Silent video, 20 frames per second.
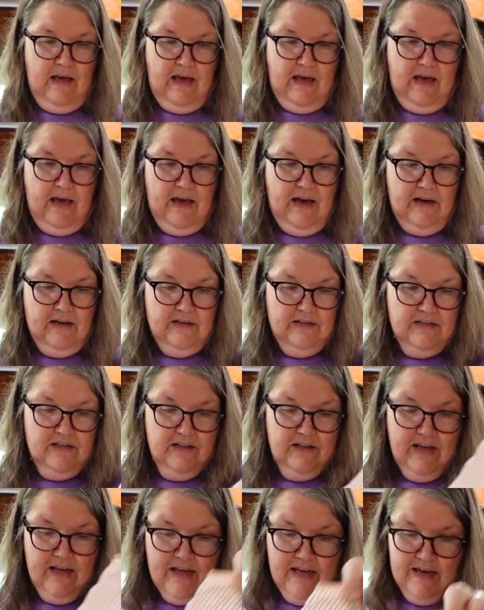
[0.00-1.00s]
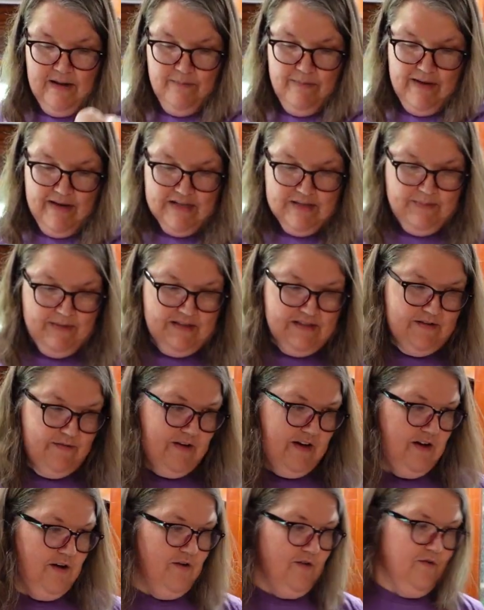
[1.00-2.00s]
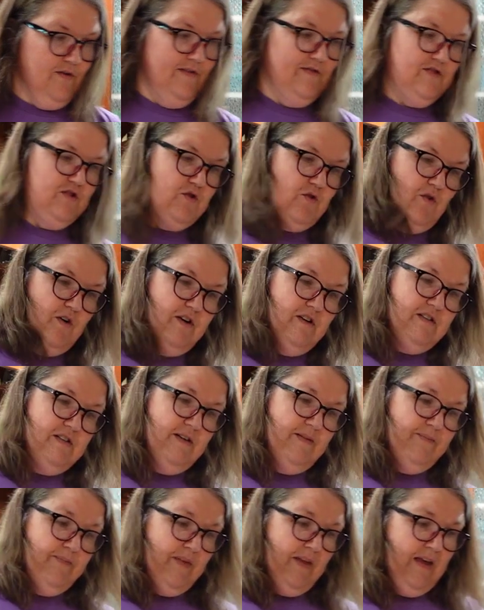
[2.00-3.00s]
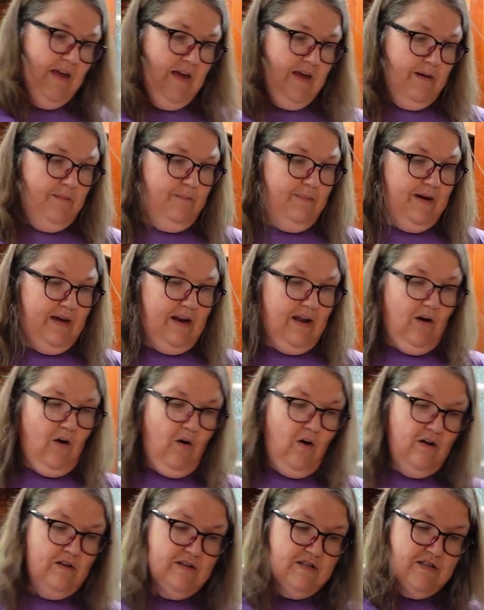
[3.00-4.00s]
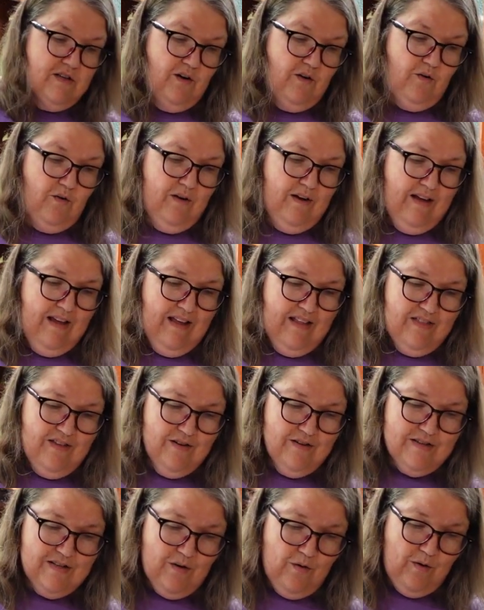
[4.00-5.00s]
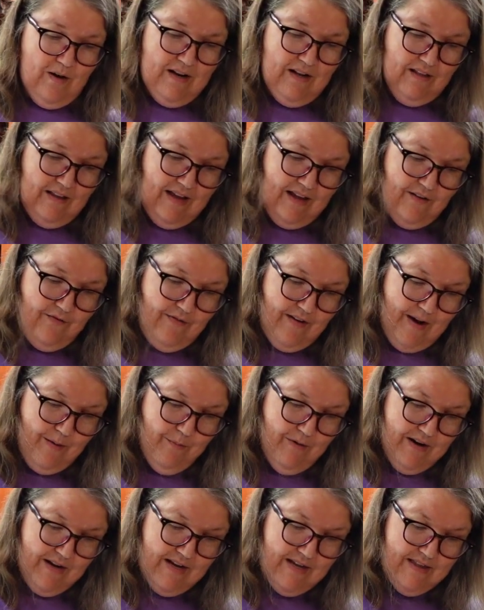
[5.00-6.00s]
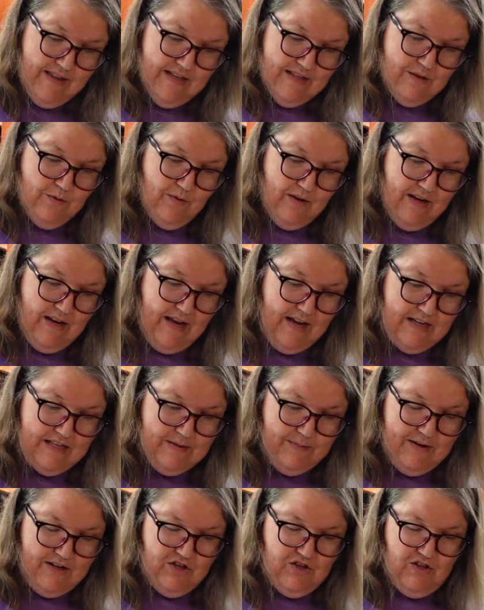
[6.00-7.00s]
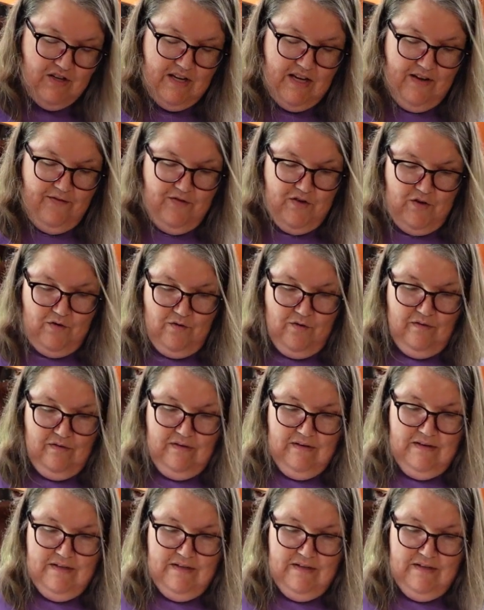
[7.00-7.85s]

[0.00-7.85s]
and they can be expensive at your thrift stores, but also there's quite a lot of fabric in this one, especially if you